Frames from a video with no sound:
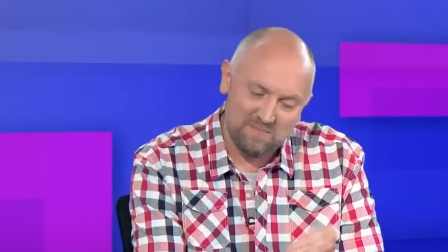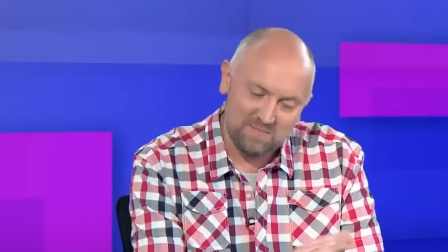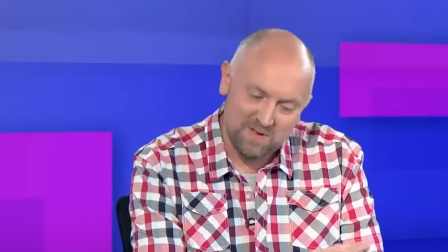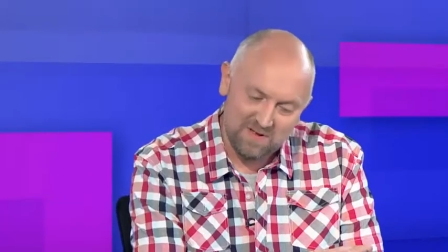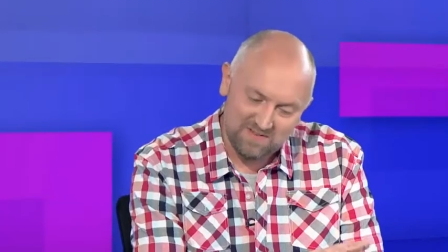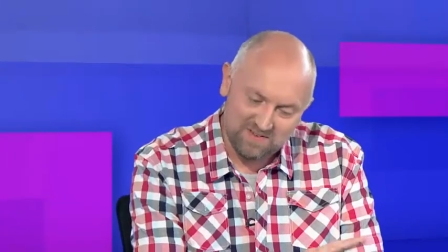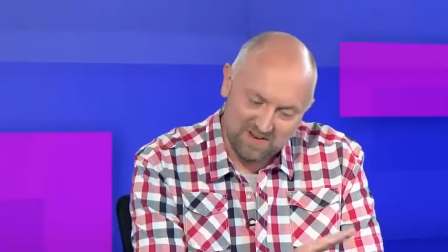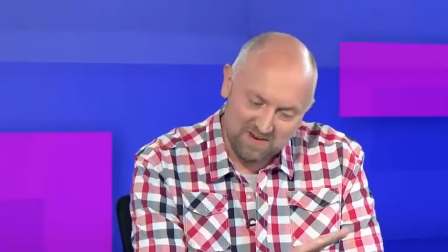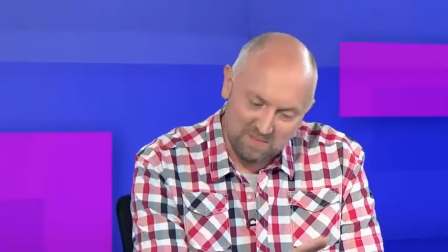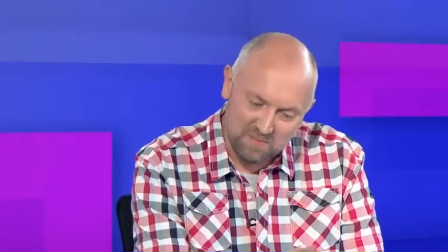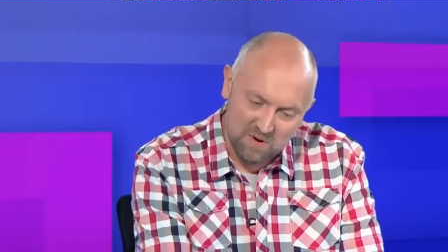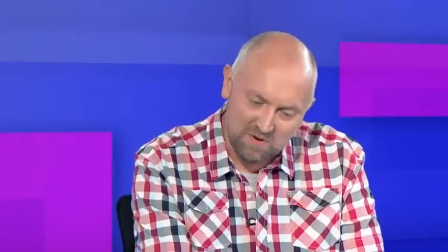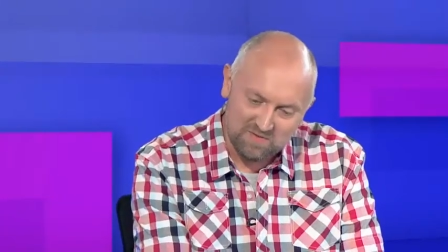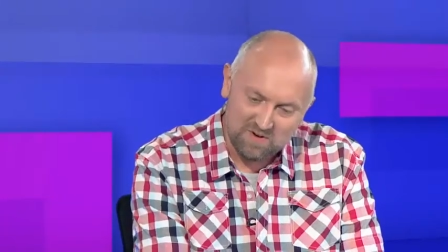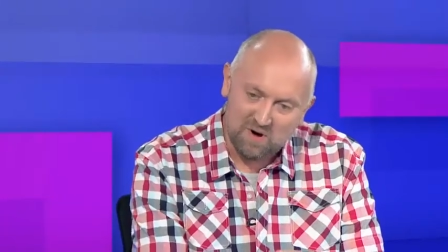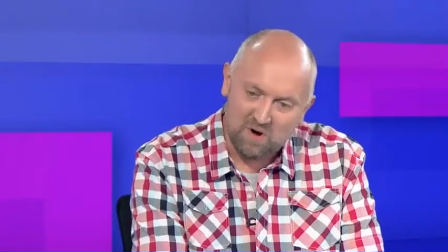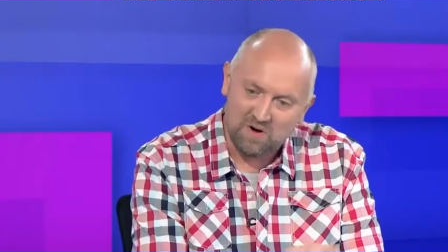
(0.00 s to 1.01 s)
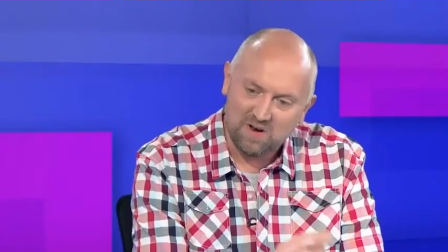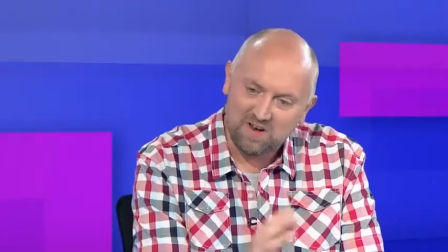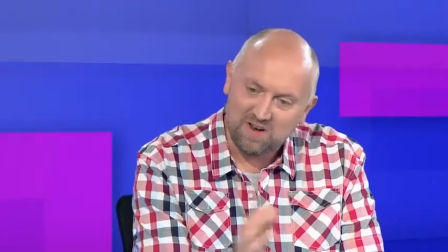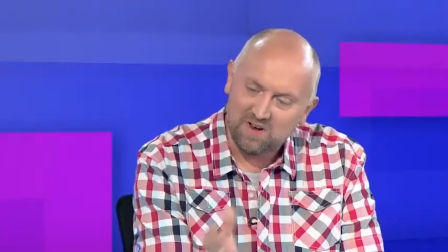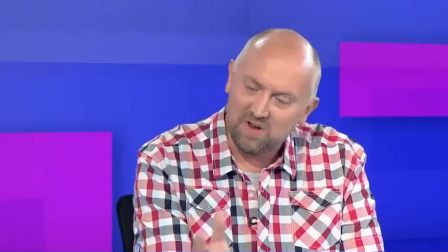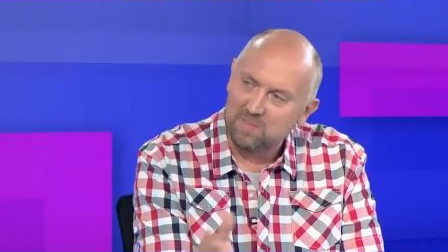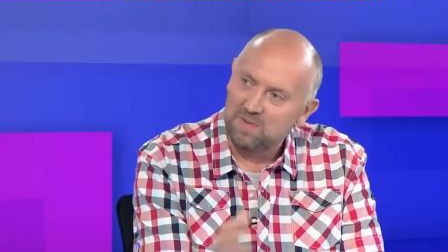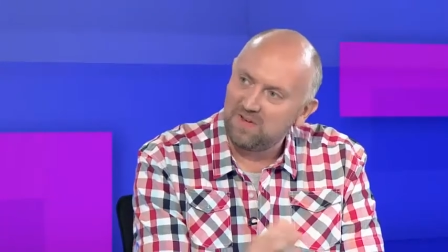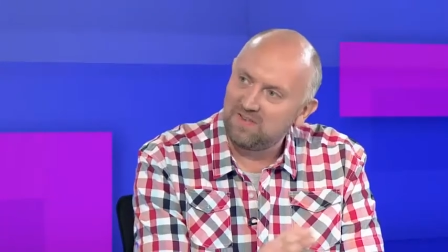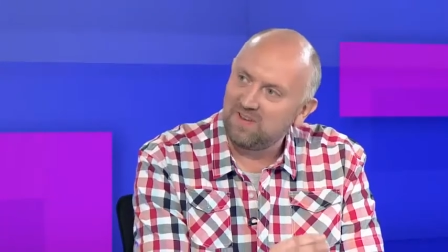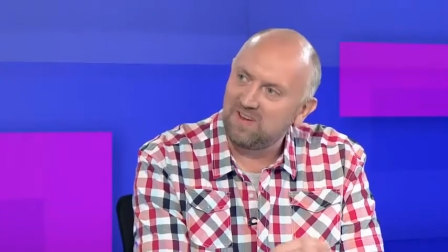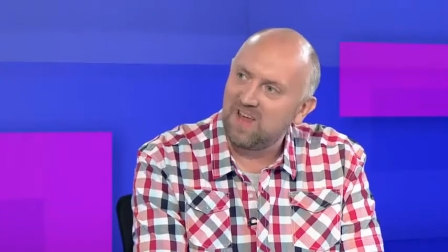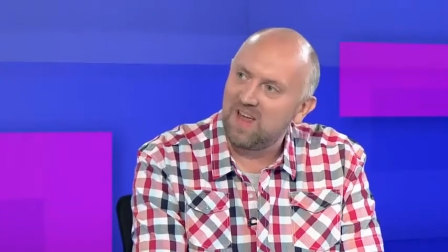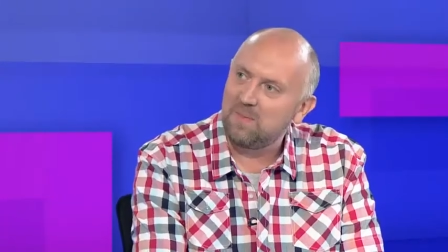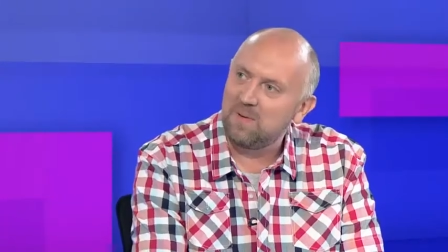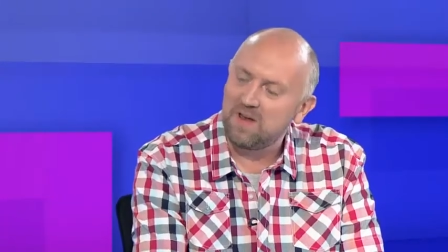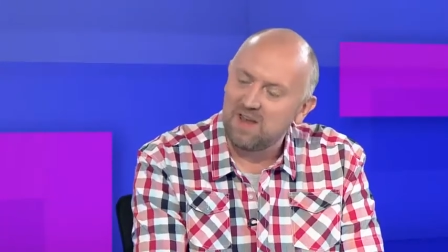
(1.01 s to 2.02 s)
person moved on and a new person
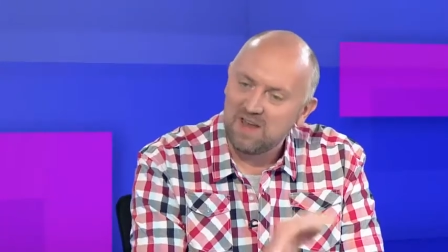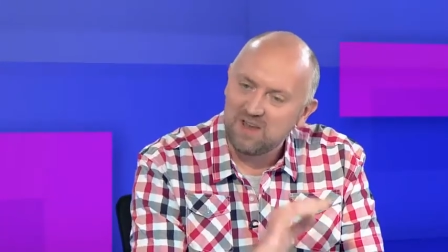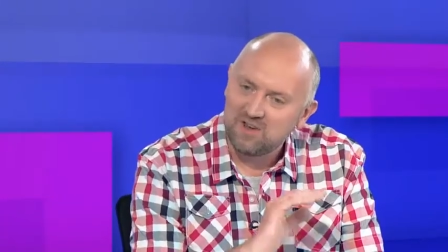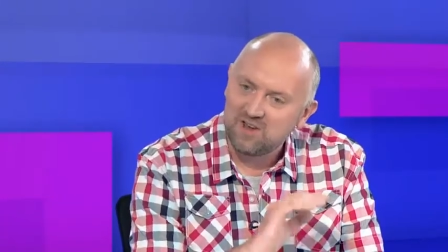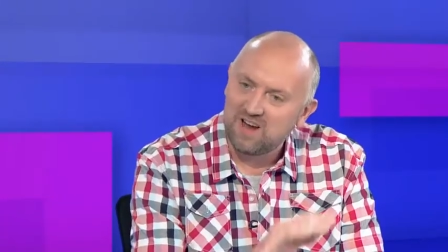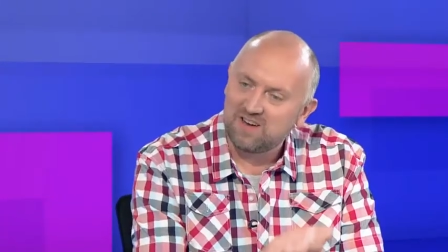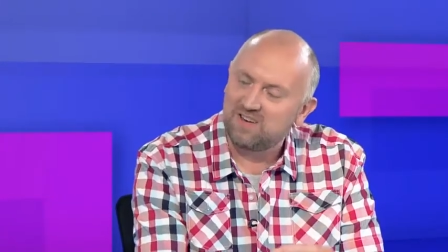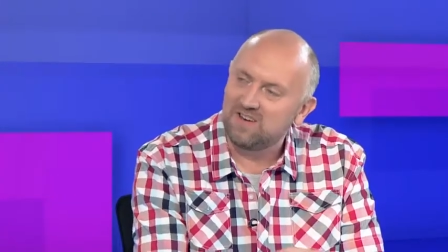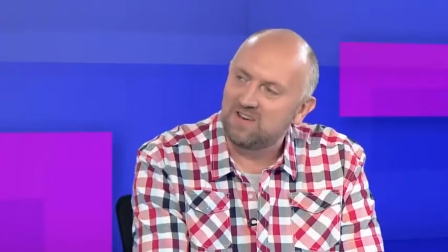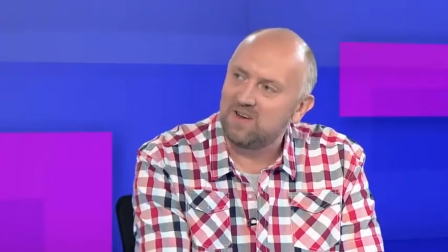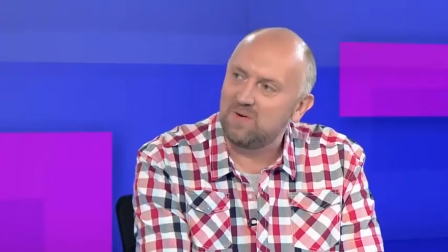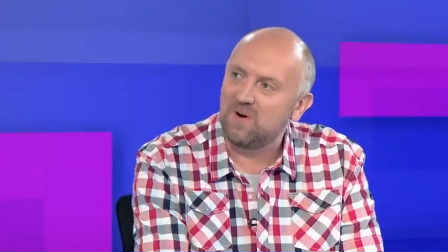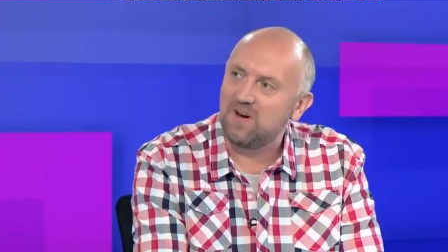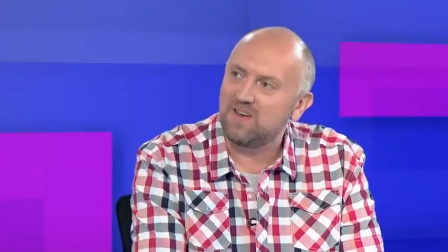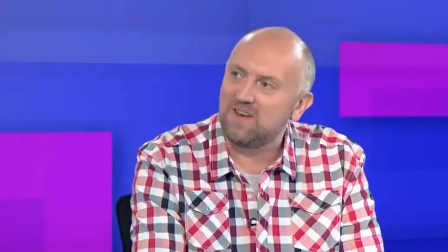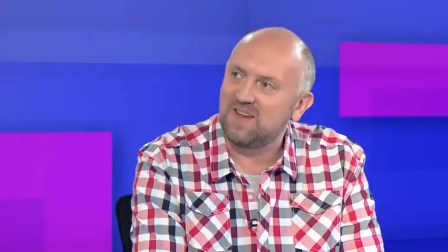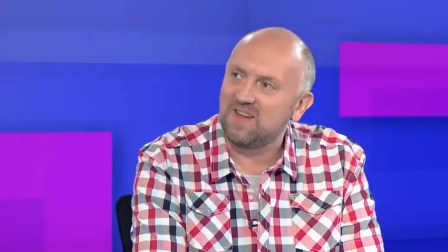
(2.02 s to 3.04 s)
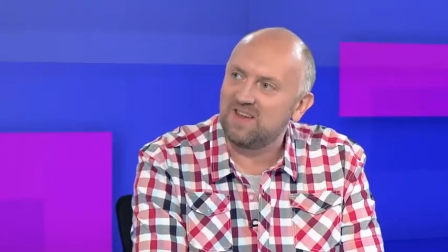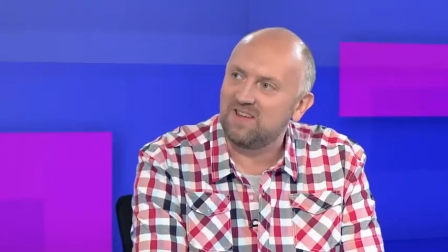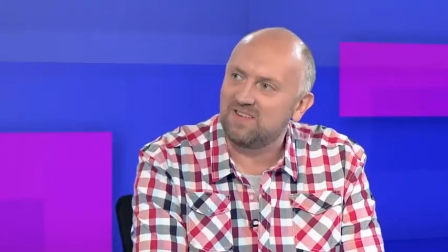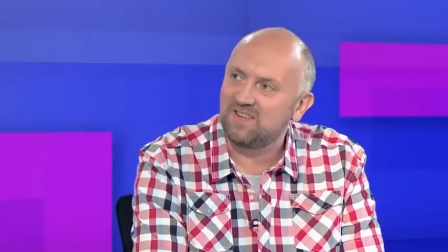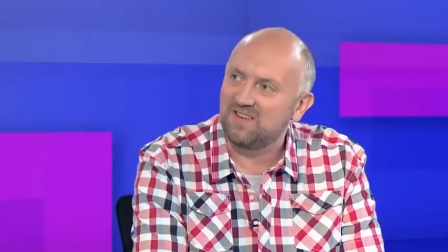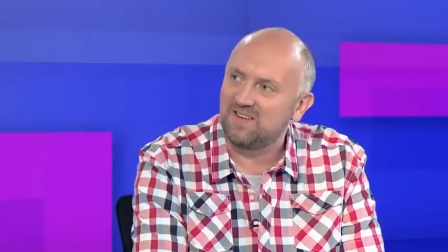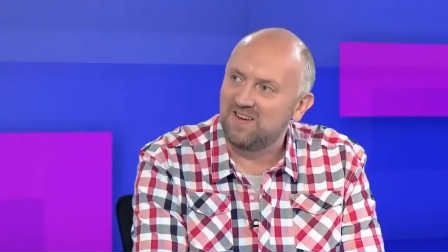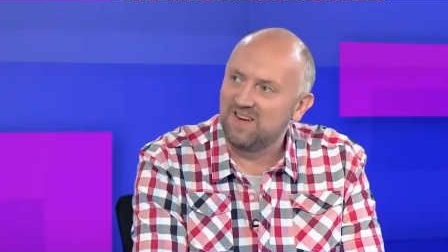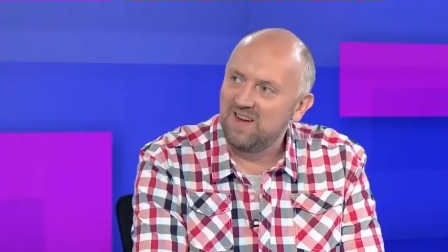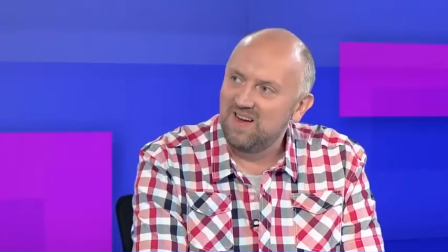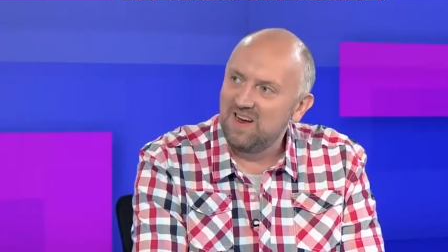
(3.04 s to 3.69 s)
came in and injected new ideas and